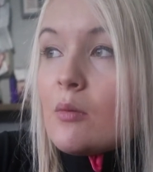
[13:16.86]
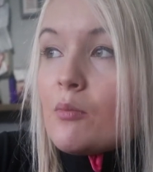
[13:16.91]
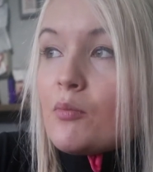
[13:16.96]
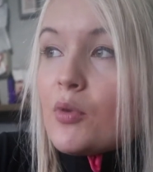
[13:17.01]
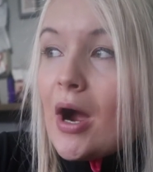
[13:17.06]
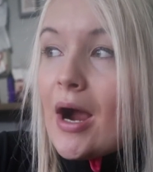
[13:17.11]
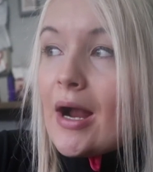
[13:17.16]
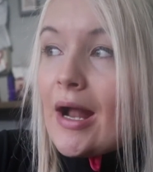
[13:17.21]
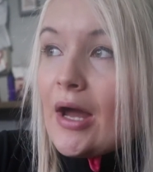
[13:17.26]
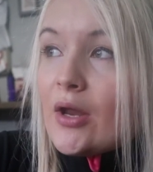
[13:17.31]

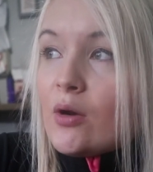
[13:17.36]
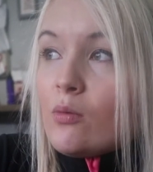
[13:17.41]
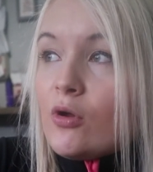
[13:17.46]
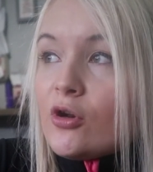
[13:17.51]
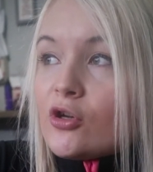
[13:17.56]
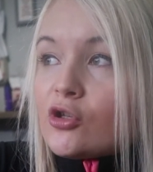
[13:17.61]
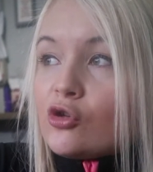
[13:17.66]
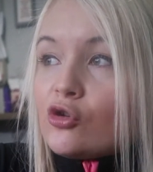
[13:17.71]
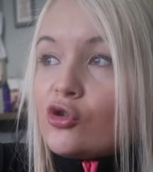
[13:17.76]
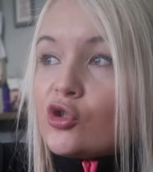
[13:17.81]
But I kind of
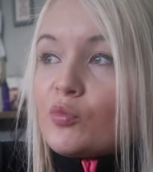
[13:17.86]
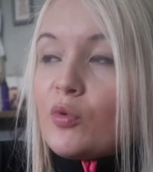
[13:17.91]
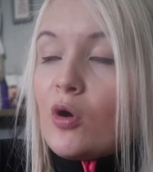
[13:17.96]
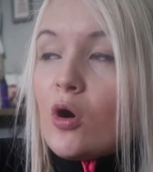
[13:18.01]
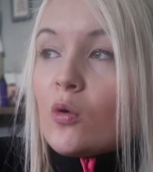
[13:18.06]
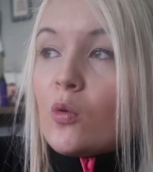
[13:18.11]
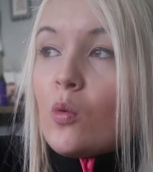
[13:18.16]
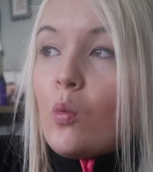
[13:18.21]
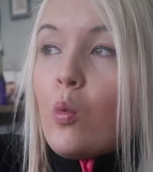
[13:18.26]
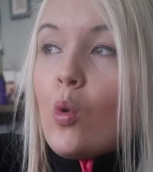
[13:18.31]
want to touch
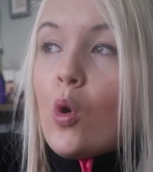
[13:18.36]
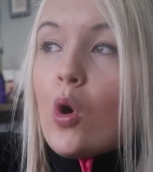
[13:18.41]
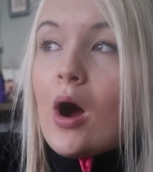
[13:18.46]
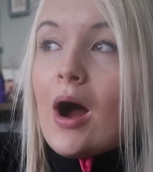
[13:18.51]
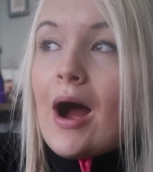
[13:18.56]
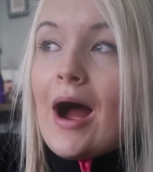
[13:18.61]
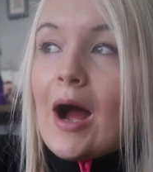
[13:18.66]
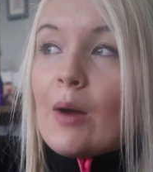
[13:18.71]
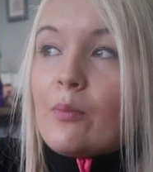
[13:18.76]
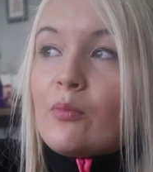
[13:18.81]
upon
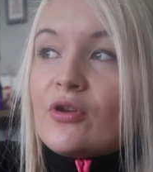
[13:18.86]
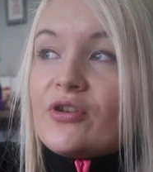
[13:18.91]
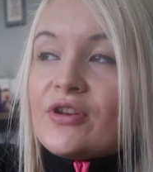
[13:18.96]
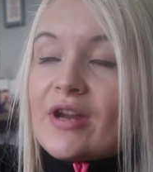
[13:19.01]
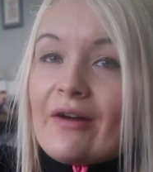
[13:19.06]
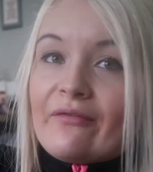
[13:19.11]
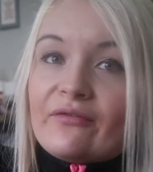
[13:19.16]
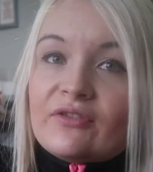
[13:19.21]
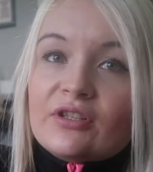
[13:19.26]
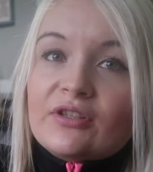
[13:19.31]
what happened
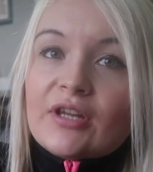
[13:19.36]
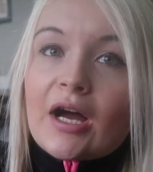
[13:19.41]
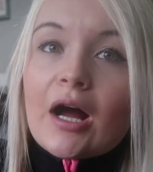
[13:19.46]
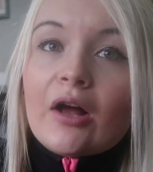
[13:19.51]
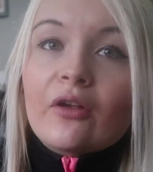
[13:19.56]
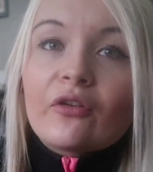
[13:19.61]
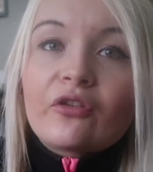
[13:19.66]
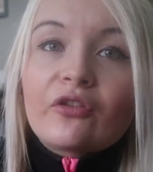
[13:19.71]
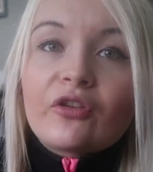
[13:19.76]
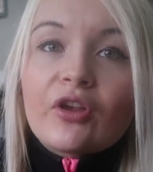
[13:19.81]
after
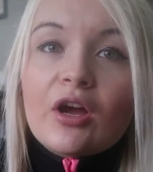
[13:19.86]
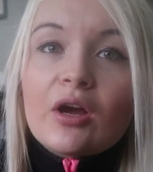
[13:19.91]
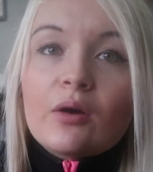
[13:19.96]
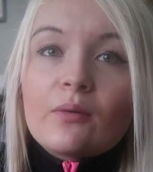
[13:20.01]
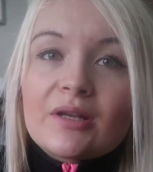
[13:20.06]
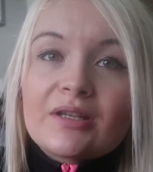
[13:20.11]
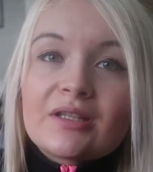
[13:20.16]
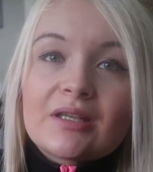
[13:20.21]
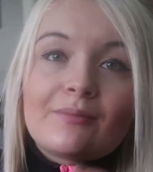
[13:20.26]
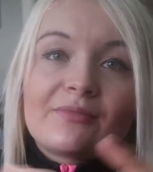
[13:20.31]
that.
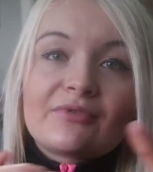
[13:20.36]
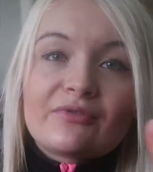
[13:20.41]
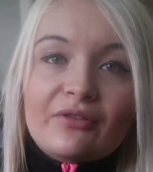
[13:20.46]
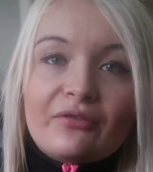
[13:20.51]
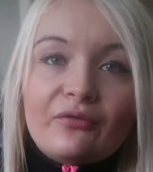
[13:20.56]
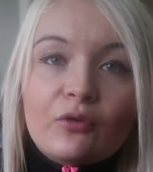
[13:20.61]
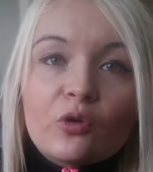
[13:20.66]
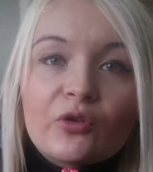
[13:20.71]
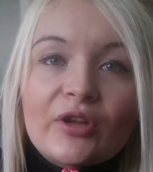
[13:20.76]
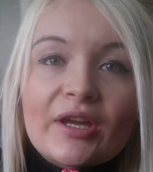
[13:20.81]
So in terms of the
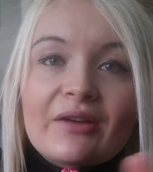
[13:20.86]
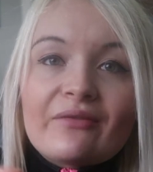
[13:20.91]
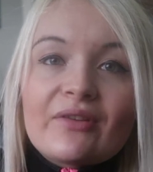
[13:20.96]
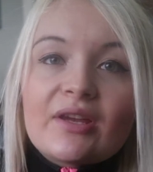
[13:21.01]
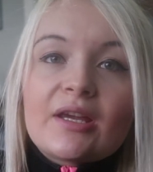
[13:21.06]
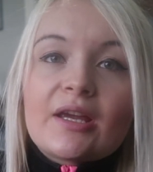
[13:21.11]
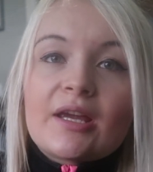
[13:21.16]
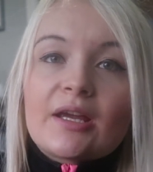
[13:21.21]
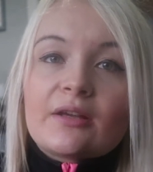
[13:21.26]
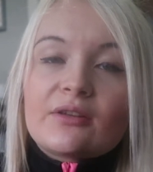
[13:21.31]
full day of
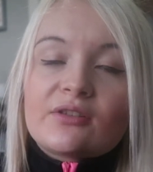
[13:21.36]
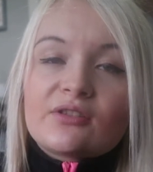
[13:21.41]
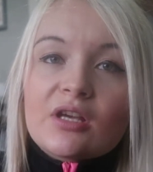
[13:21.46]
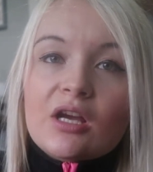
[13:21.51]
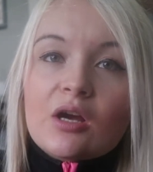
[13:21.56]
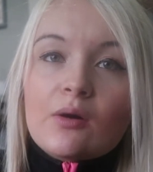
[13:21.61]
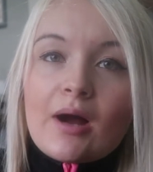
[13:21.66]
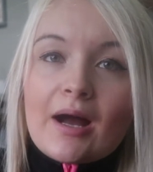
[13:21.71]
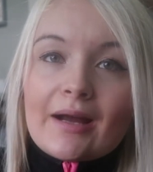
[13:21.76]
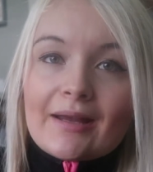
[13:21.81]
eating.
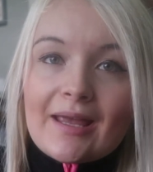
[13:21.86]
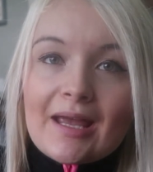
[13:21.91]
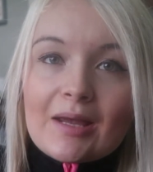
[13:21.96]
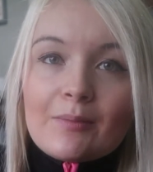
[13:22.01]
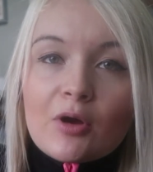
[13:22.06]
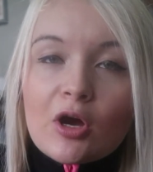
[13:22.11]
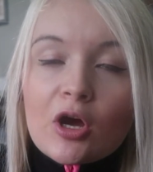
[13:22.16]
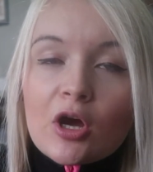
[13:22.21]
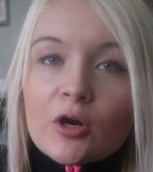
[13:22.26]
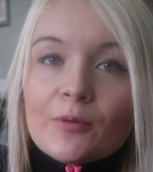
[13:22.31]
So I
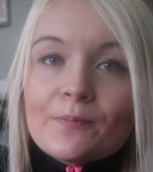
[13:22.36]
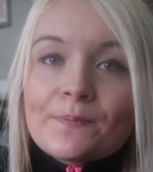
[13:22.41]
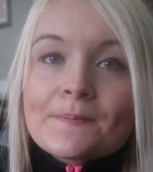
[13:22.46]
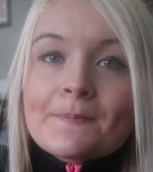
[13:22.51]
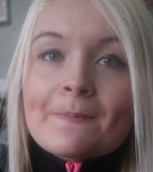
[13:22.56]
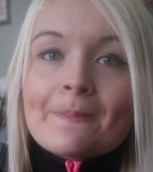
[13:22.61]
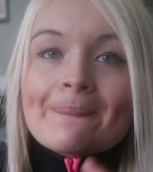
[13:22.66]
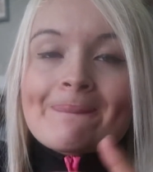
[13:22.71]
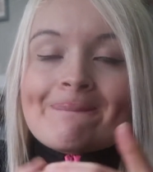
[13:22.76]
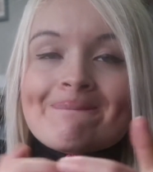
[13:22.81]
came home,
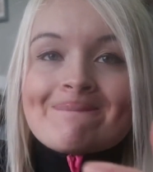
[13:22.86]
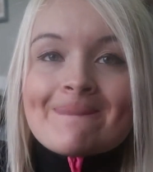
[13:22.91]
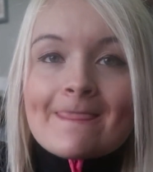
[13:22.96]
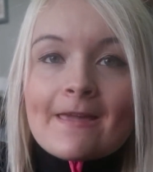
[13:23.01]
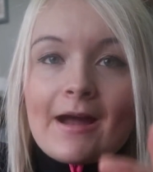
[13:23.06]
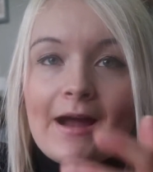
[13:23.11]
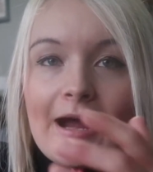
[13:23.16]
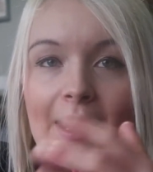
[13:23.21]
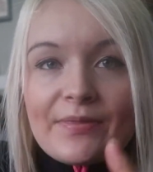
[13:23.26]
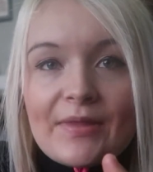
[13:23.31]

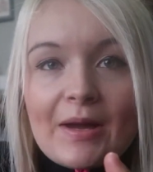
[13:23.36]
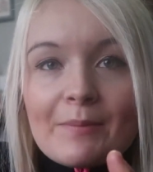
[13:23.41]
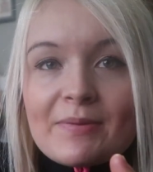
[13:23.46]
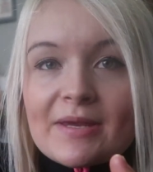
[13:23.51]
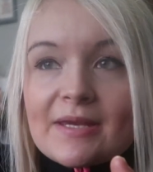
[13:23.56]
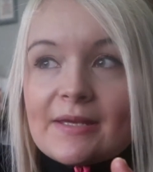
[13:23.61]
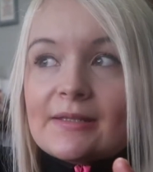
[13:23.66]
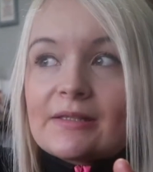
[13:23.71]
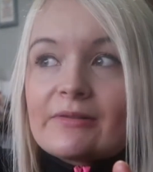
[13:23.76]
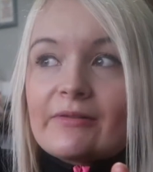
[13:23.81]
I had that
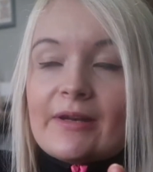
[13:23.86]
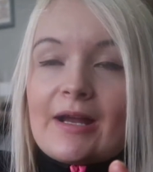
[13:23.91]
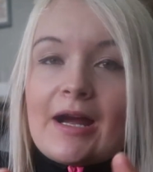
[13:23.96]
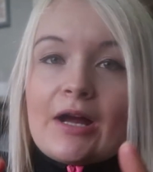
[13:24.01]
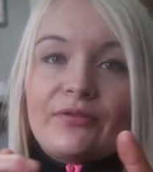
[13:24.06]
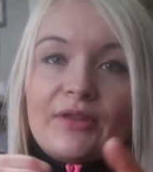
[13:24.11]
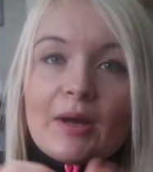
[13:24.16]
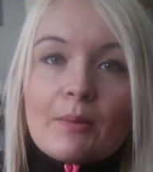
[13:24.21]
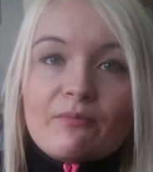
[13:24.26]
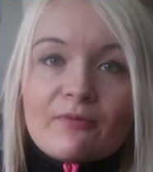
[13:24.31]
pizza and I
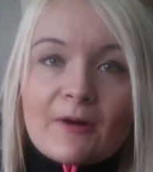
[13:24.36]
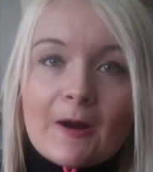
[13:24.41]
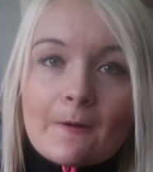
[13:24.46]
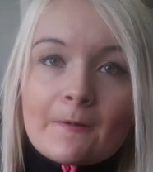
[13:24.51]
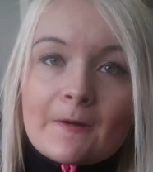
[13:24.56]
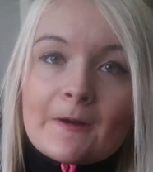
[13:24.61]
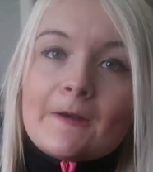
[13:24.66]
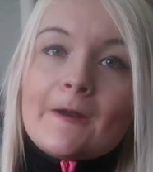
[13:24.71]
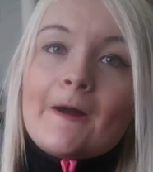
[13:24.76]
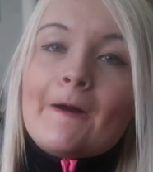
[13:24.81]
had that
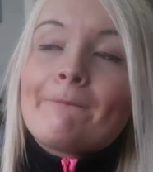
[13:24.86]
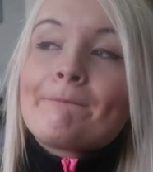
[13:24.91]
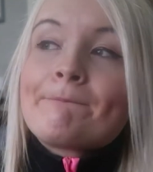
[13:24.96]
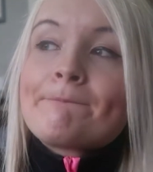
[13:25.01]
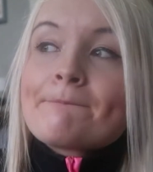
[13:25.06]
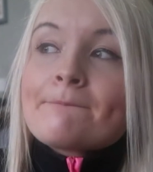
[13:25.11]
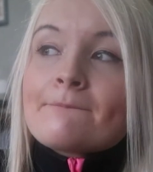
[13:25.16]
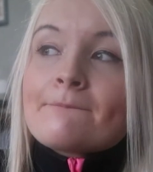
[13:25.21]
brownie. Now,